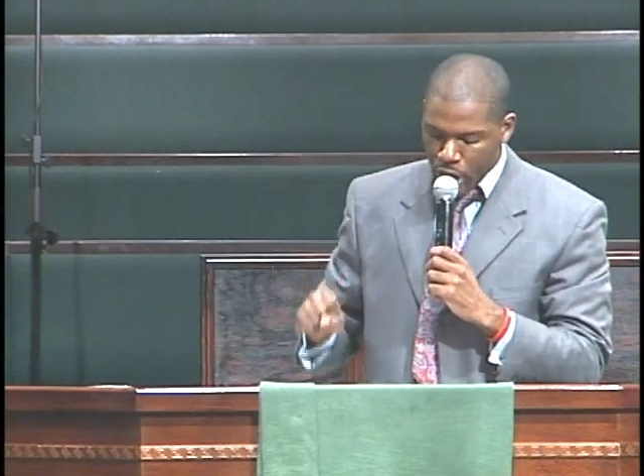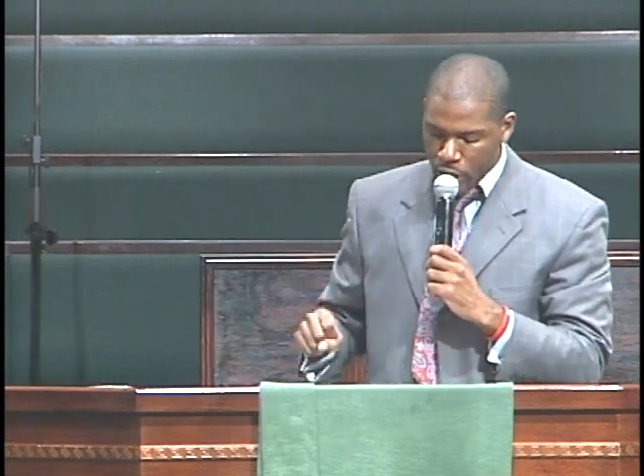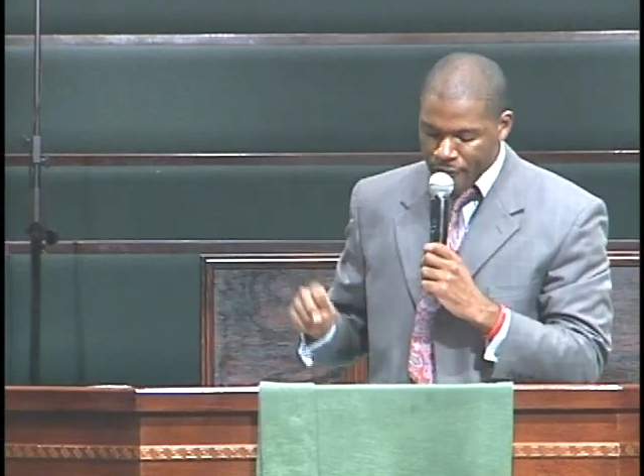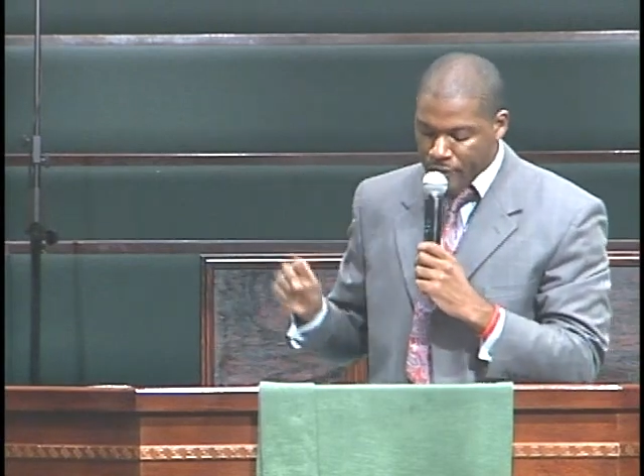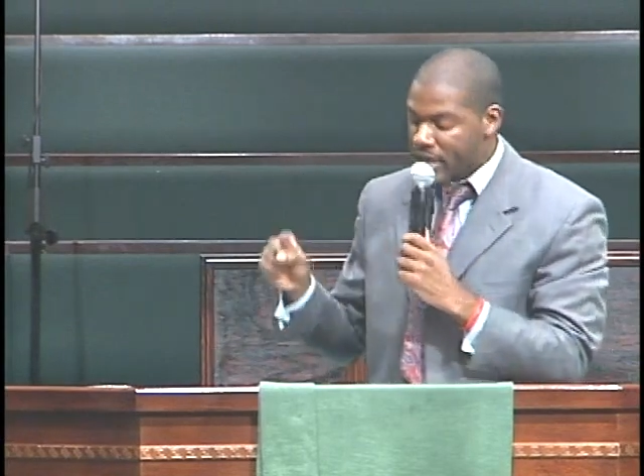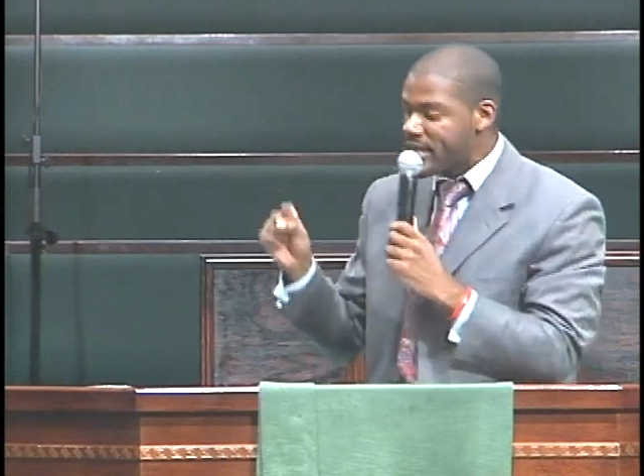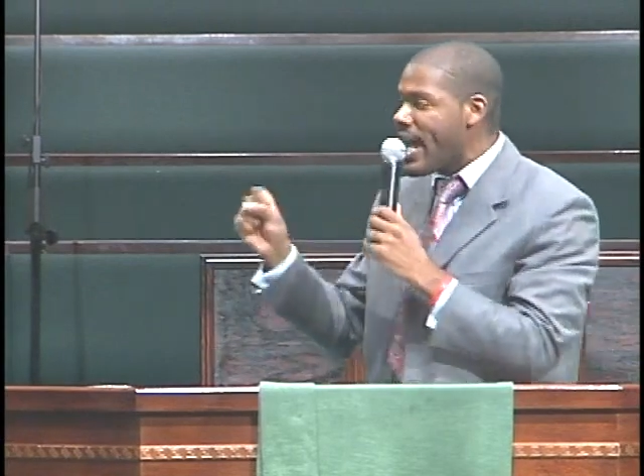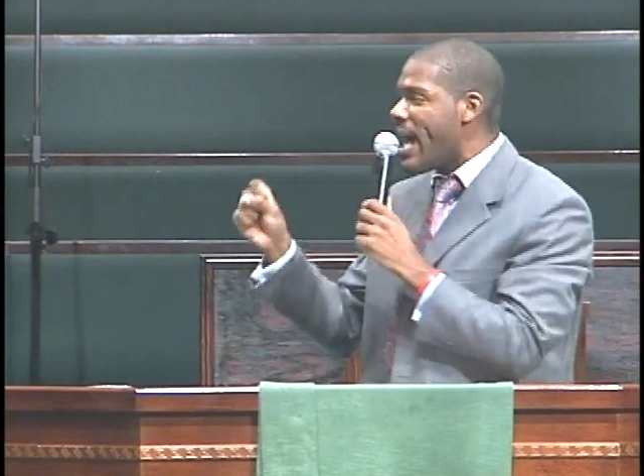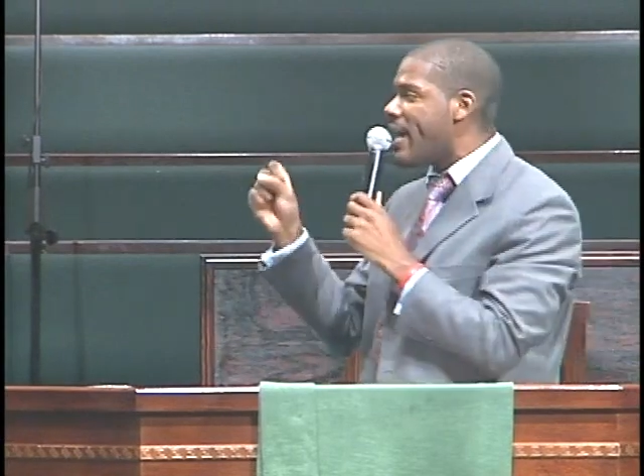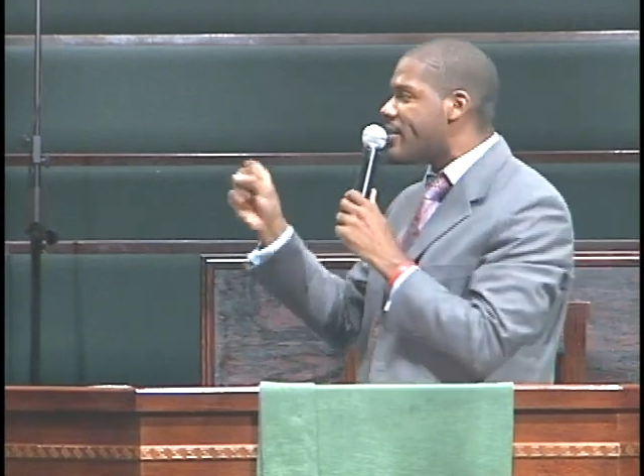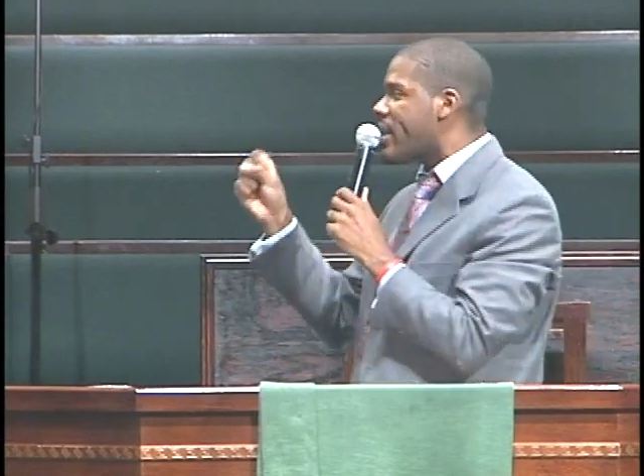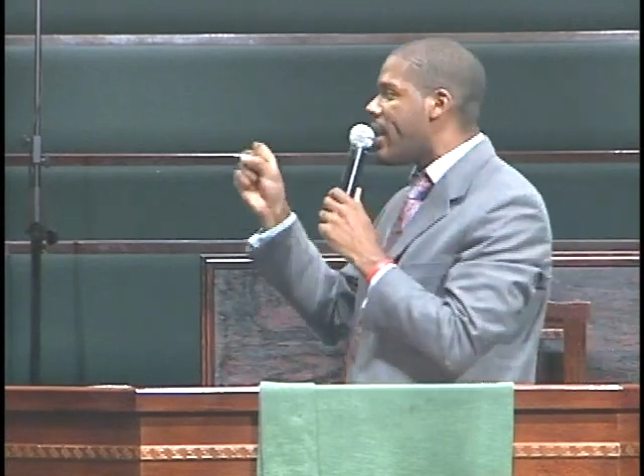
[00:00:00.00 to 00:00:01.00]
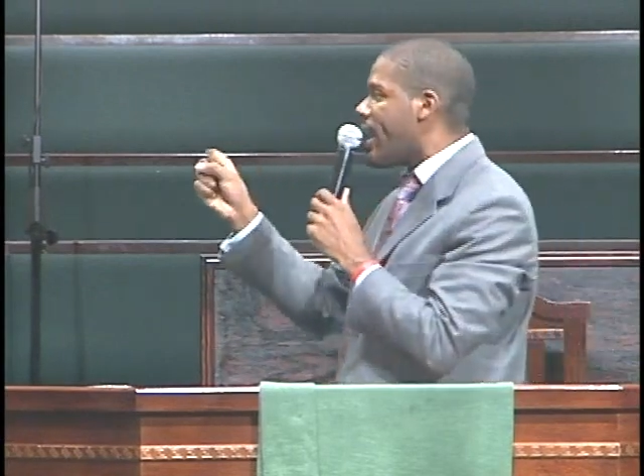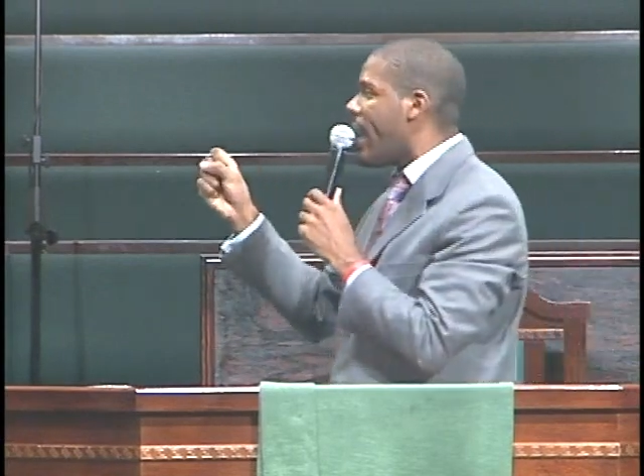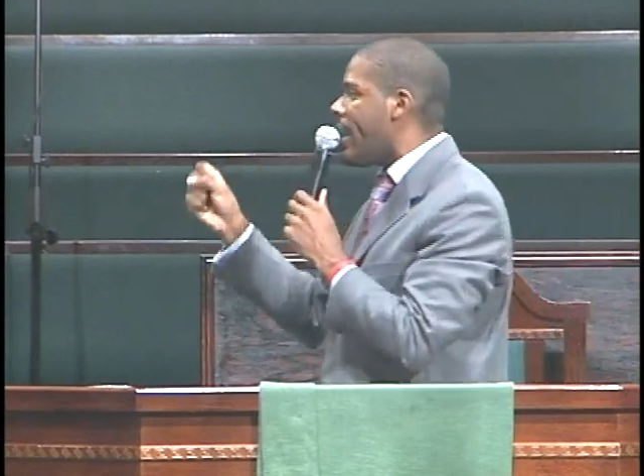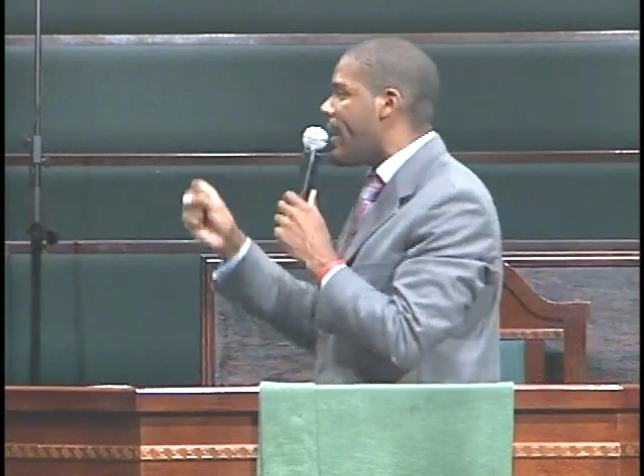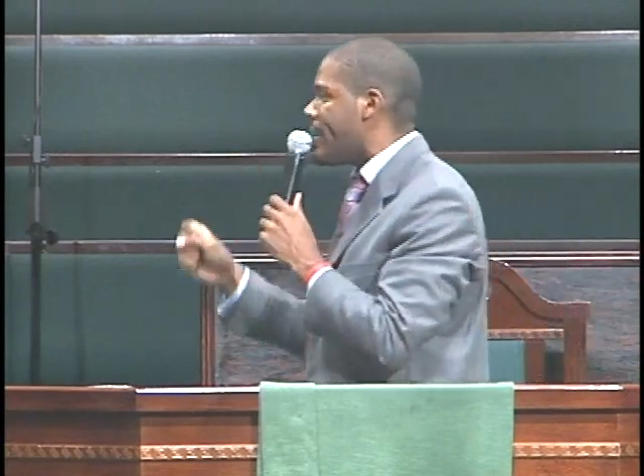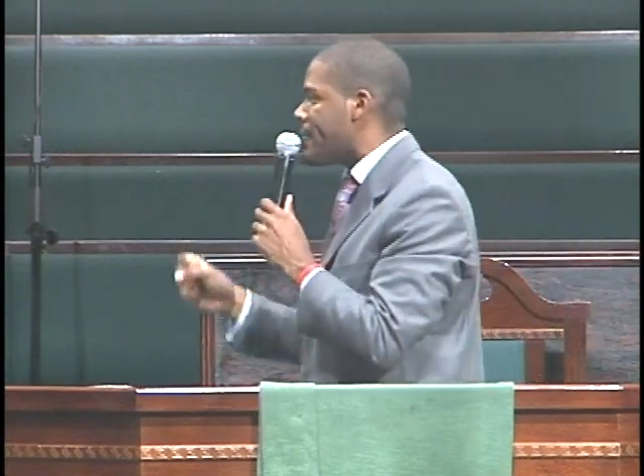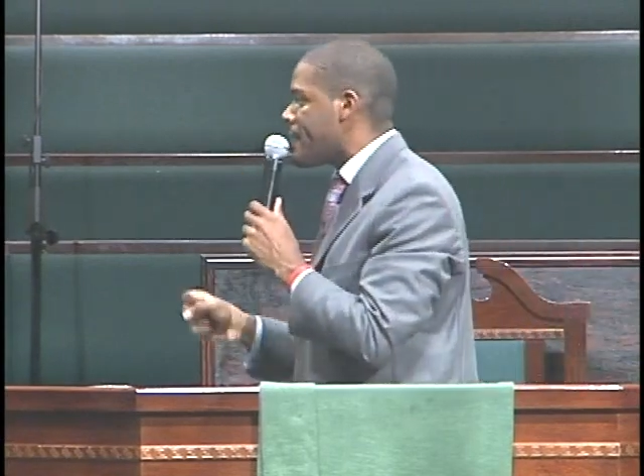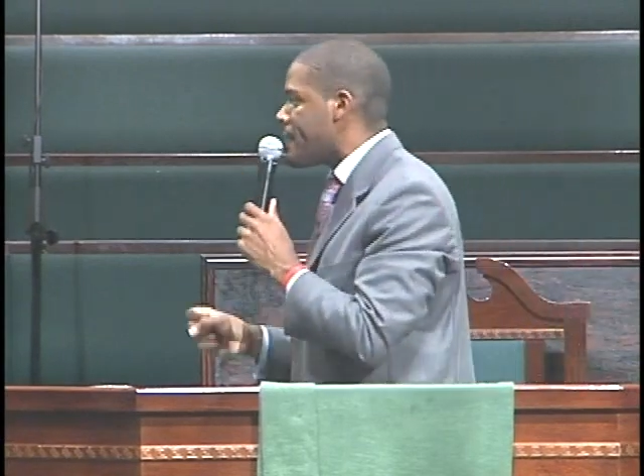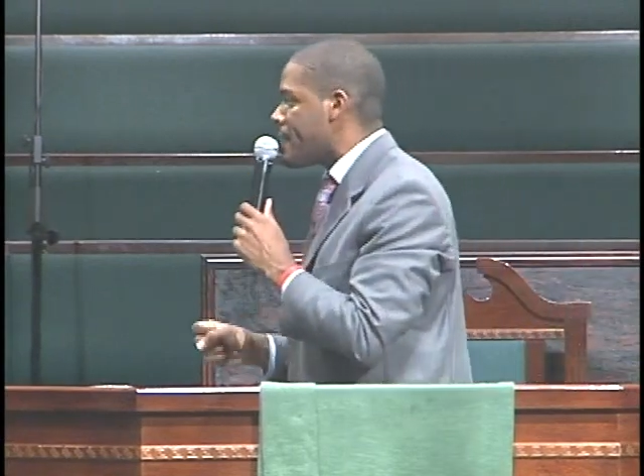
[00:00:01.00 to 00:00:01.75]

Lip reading: her for the task at hand.